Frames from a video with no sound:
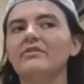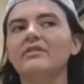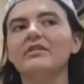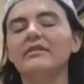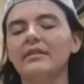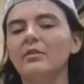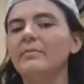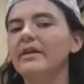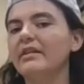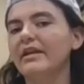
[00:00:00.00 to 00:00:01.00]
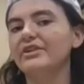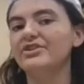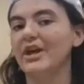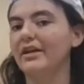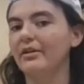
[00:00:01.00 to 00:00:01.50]
a little bit like
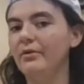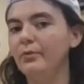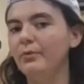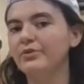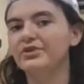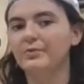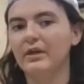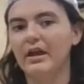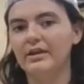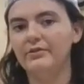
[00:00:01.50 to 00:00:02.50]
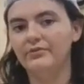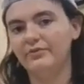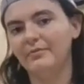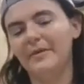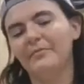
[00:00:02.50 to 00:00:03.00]
shadow, which is what I use to
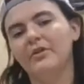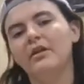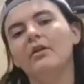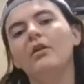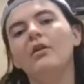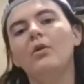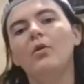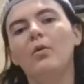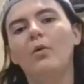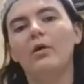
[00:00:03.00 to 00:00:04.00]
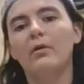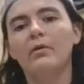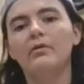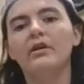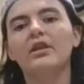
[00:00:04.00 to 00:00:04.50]
remember it.
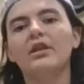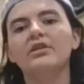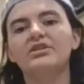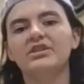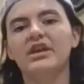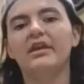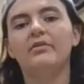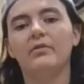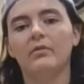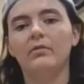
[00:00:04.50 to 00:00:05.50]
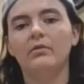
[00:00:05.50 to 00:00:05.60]
Oro, she, do.